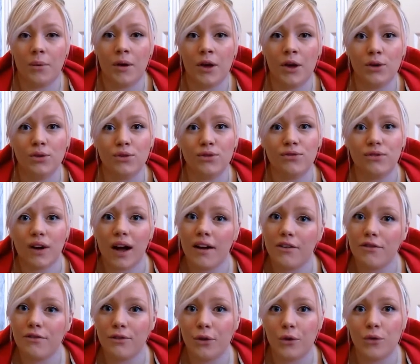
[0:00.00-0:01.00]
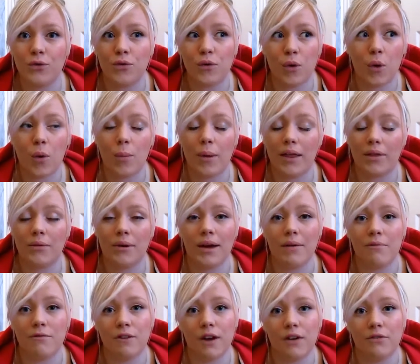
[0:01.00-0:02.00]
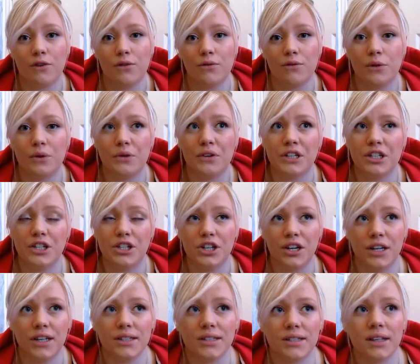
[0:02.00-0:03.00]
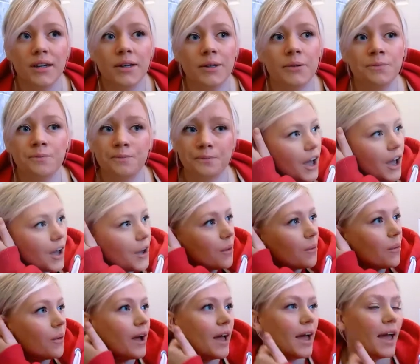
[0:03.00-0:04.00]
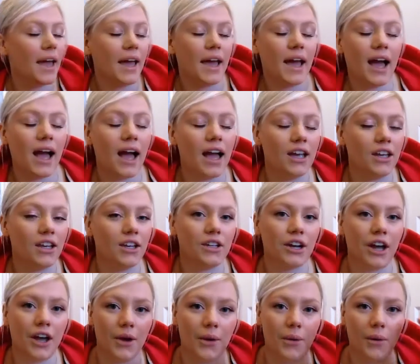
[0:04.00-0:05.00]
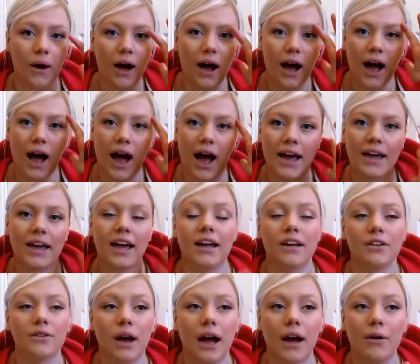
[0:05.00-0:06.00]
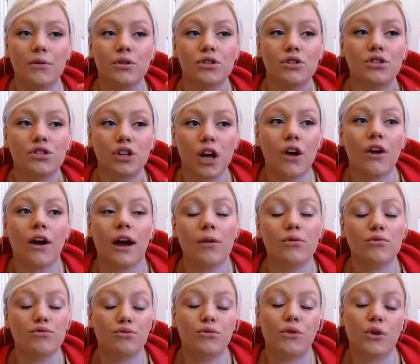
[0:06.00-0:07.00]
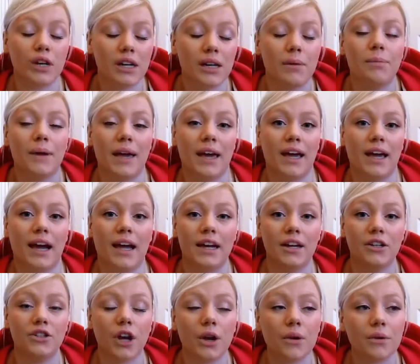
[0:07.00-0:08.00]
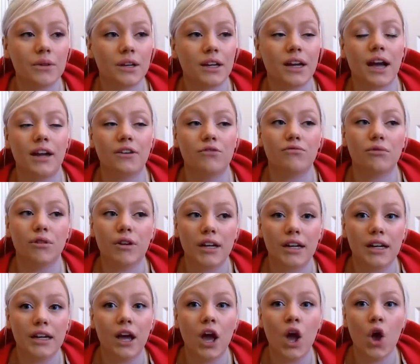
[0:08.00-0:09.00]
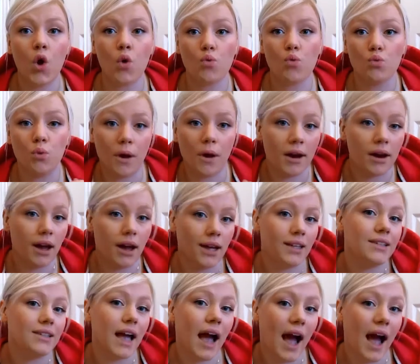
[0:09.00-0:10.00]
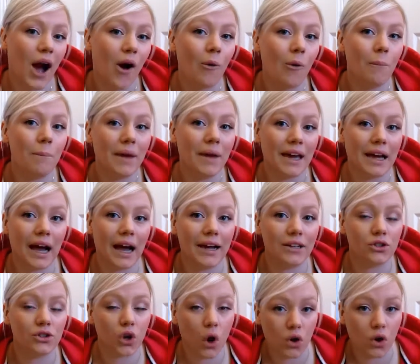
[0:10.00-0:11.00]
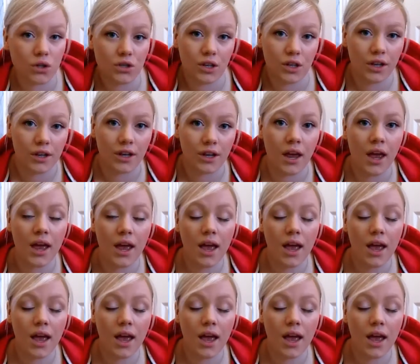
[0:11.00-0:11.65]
who's 5'4", by the way. I'm 5'4" inches. So, you know, I was really big, and I don't think I'd really realised how big I'd gotten.